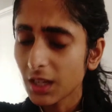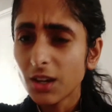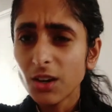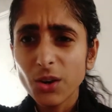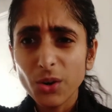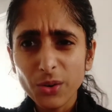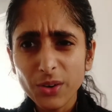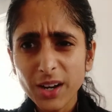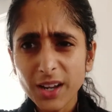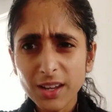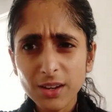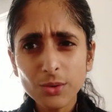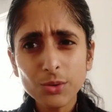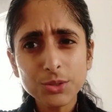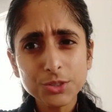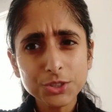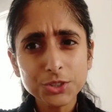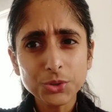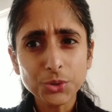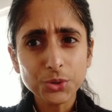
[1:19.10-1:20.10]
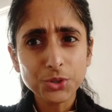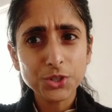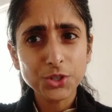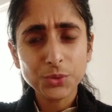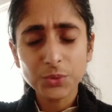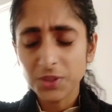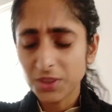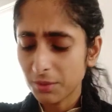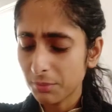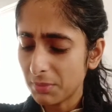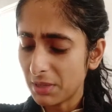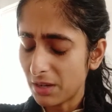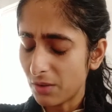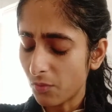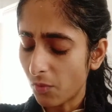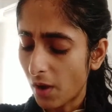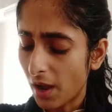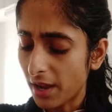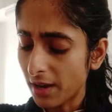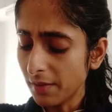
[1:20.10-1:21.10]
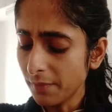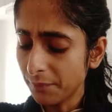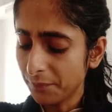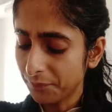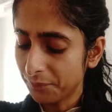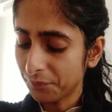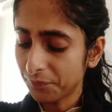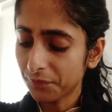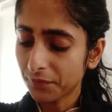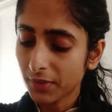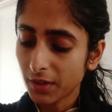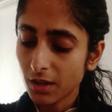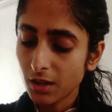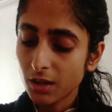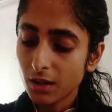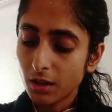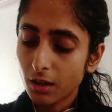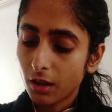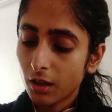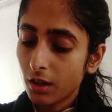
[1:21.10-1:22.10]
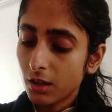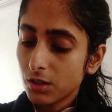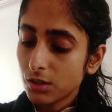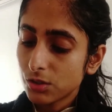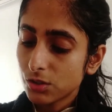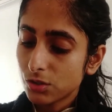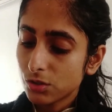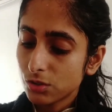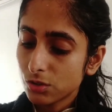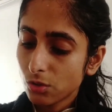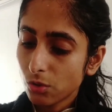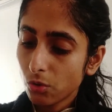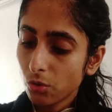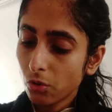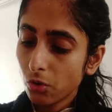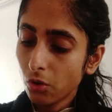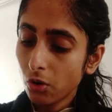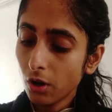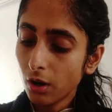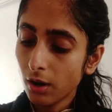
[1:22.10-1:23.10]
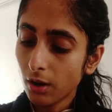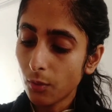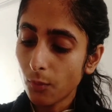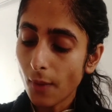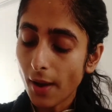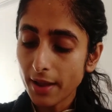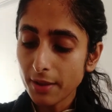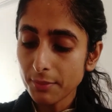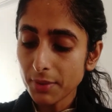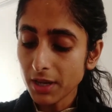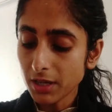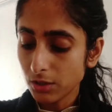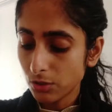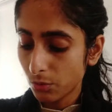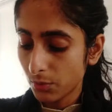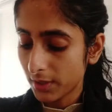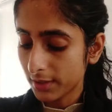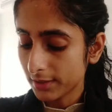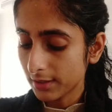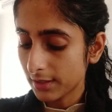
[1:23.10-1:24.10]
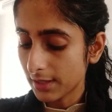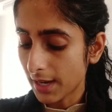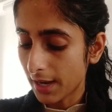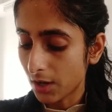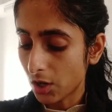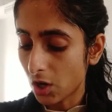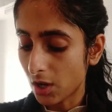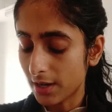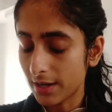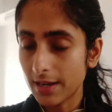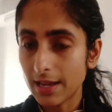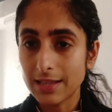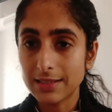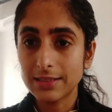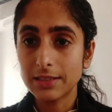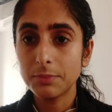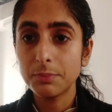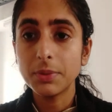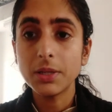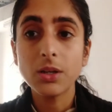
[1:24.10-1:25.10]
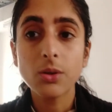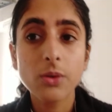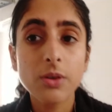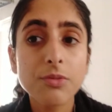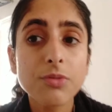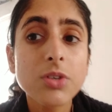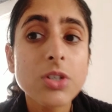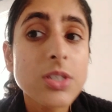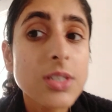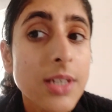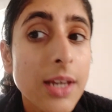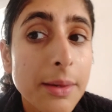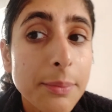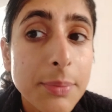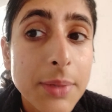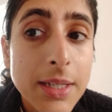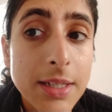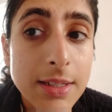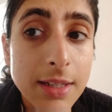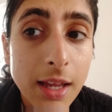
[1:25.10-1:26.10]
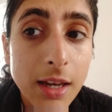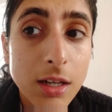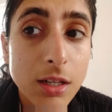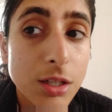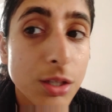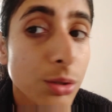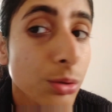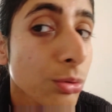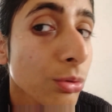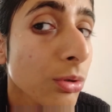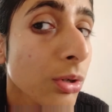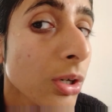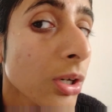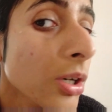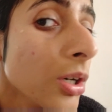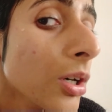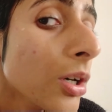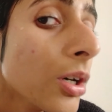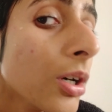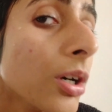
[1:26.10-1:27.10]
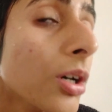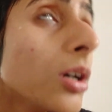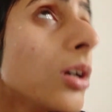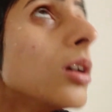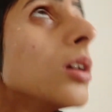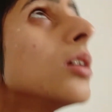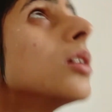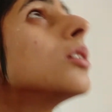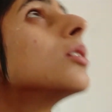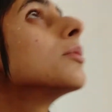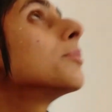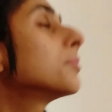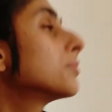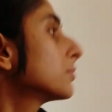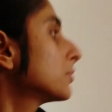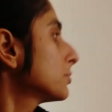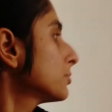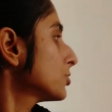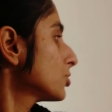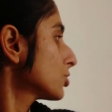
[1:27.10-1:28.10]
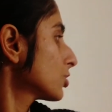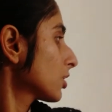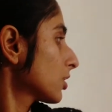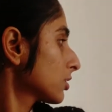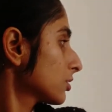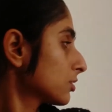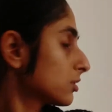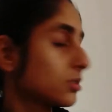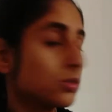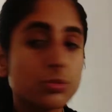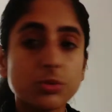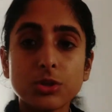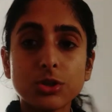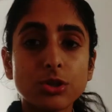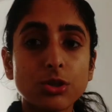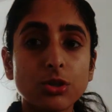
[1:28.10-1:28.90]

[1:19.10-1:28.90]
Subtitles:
Or I can also talk to you in the meanwhile. So why am I doing the glycolic acid peel? Okay, first let me tell you. Maybe should I switch on